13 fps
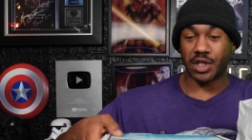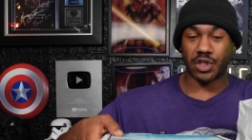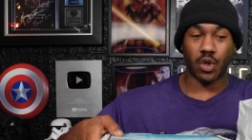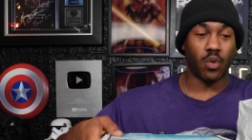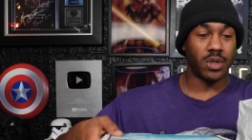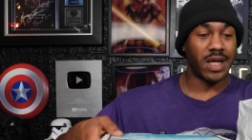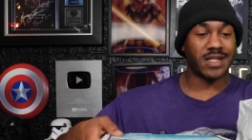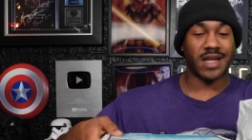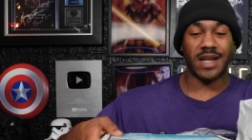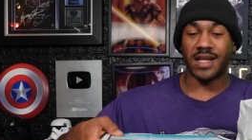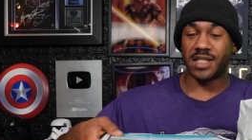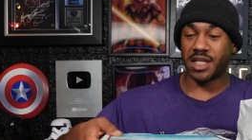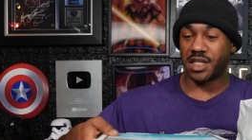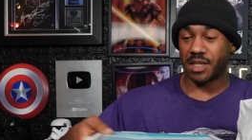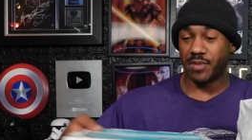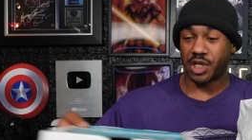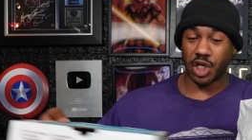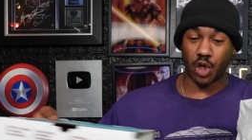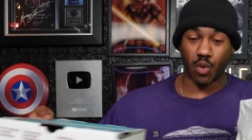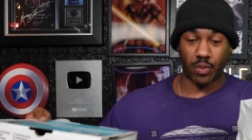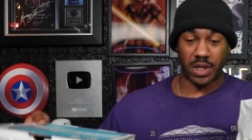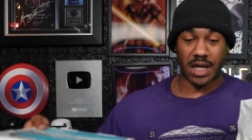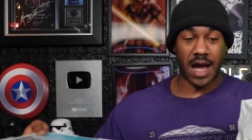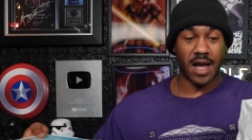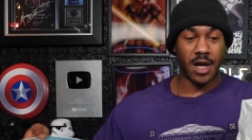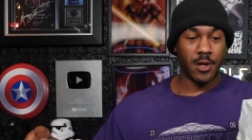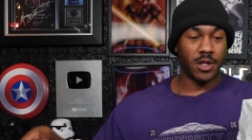So let's get into this. Let me show you what we got.